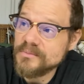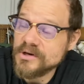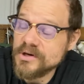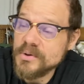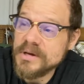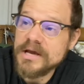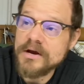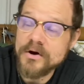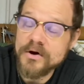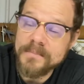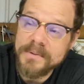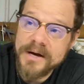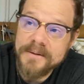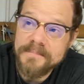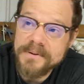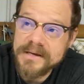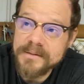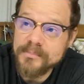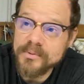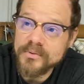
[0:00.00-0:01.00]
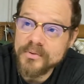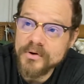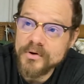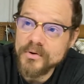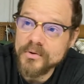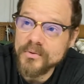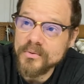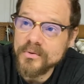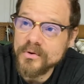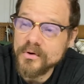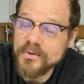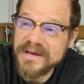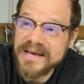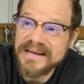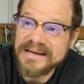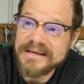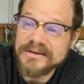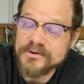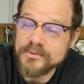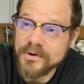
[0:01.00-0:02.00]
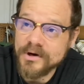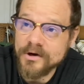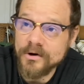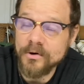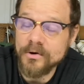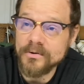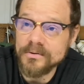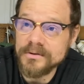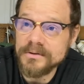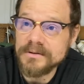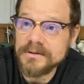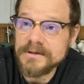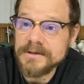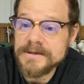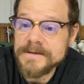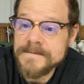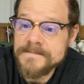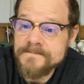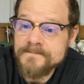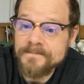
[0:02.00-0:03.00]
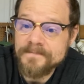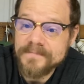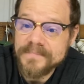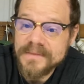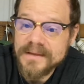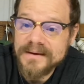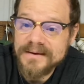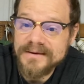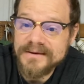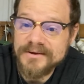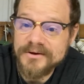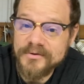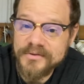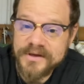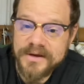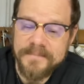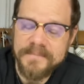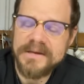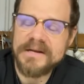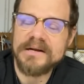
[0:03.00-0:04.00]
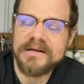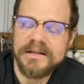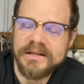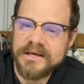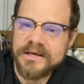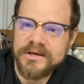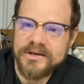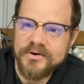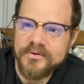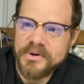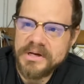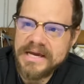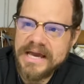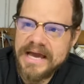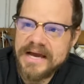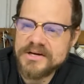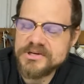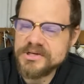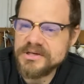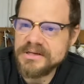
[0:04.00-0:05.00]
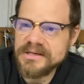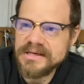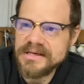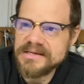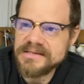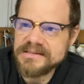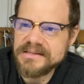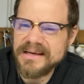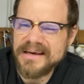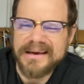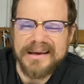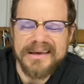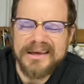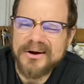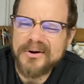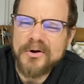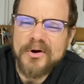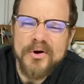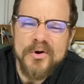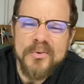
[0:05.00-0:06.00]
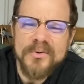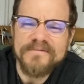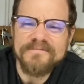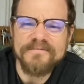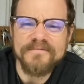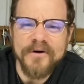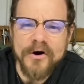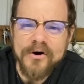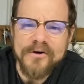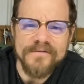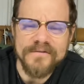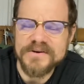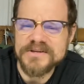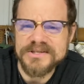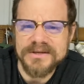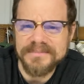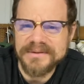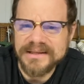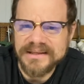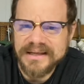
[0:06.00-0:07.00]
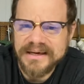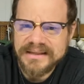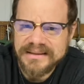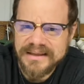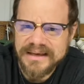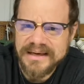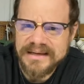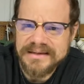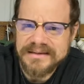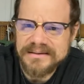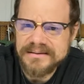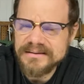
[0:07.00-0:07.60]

hear about people who get into a cult. Immediately your reaction is like, who would fall for something like that?